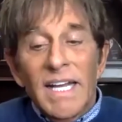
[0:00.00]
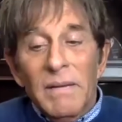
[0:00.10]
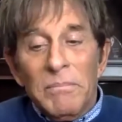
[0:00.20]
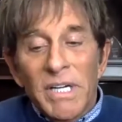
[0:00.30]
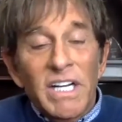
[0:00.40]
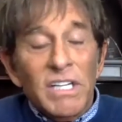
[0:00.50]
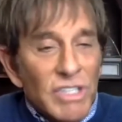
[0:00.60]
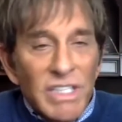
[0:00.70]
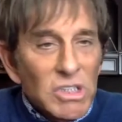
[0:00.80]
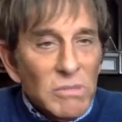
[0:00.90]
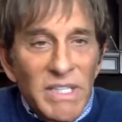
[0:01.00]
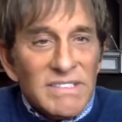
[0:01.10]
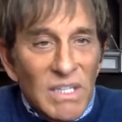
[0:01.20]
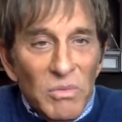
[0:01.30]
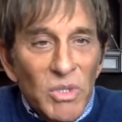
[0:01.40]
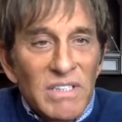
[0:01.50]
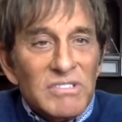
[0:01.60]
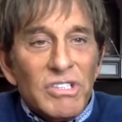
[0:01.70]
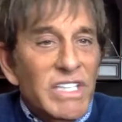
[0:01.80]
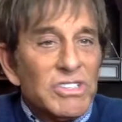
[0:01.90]
But in a traditional business, I wouldn't.
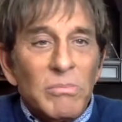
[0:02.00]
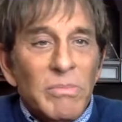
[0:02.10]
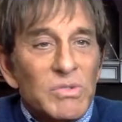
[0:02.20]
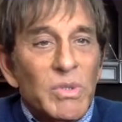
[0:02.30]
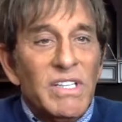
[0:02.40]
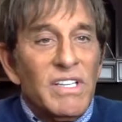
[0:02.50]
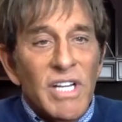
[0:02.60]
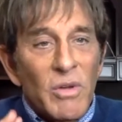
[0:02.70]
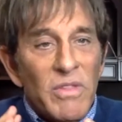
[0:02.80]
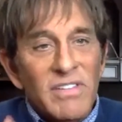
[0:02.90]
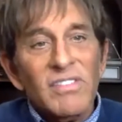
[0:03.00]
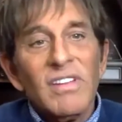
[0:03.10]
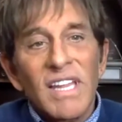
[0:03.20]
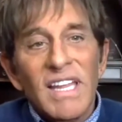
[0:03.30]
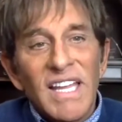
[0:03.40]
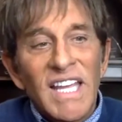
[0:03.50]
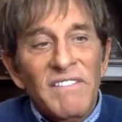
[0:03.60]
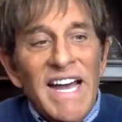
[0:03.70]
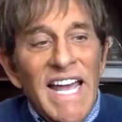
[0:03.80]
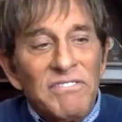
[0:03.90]
Traditional business would know this. If
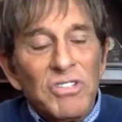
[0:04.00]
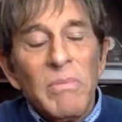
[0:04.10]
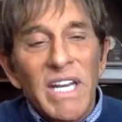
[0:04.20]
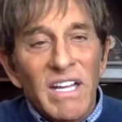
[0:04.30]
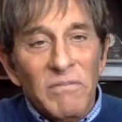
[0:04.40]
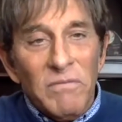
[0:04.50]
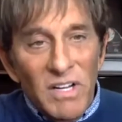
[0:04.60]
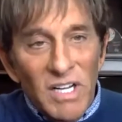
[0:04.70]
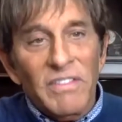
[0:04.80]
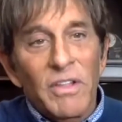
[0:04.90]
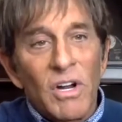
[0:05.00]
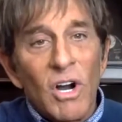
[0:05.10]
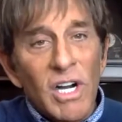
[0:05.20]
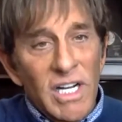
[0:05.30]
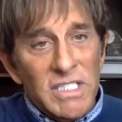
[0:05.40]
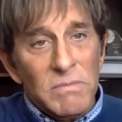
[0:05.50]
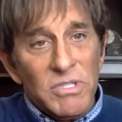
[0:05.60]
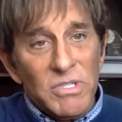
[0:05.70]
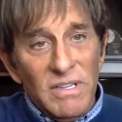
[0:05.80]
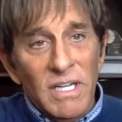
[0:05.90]
I have too many of her
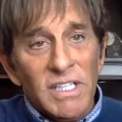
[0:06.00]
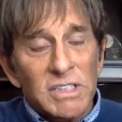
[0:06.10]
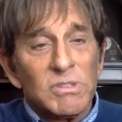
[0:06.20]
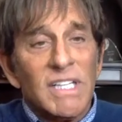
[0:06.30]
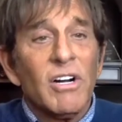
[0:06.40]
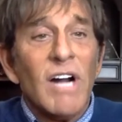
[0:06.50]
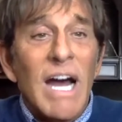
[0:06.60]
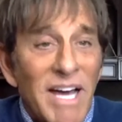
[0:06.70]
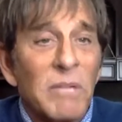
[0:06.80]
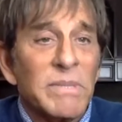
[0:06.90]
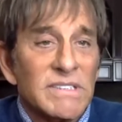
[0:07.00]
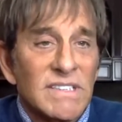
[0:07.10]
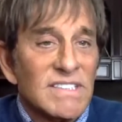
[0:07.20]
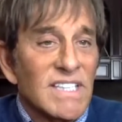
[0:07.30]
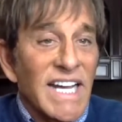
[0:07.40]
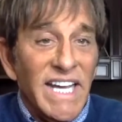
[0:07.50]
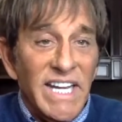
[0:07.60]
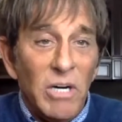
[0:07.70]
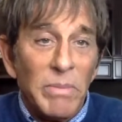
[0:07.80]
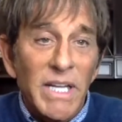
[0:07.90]
customers like her, I'm out of business and I can't
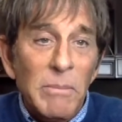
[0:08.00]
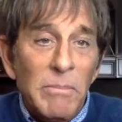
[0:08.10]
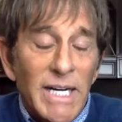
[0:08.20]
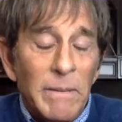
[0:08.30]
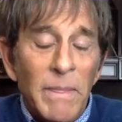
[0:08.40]
help anybody.